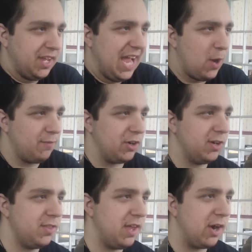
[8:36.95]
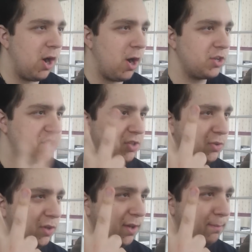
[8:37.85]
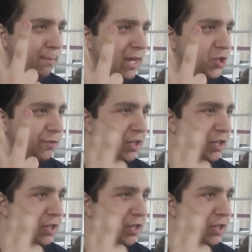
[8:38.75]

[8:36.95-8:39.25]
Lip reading: However, there are two major